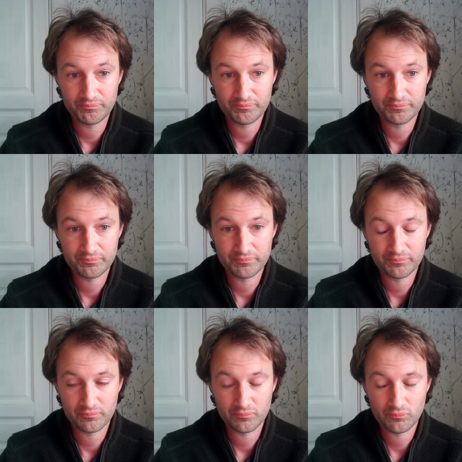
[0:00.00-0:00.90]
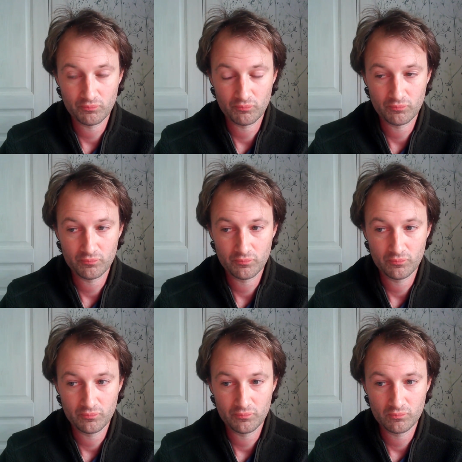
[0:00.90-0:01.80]

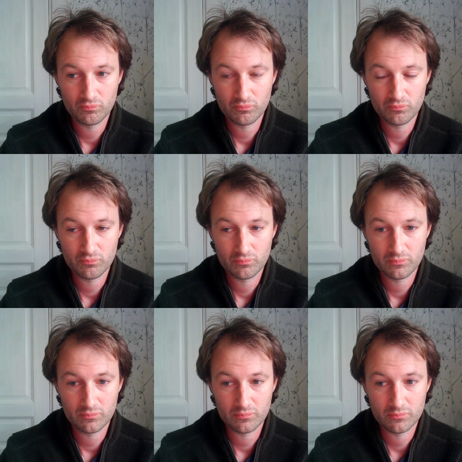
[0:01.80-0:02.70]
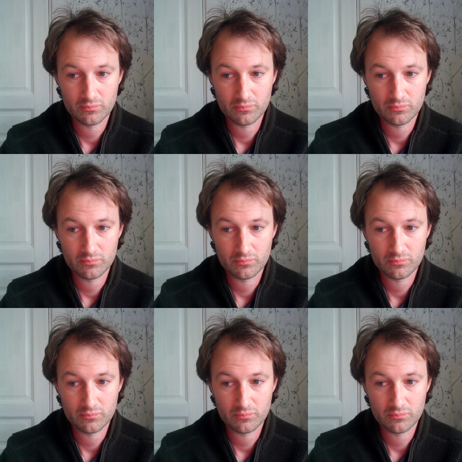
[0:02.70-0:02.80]
(silence)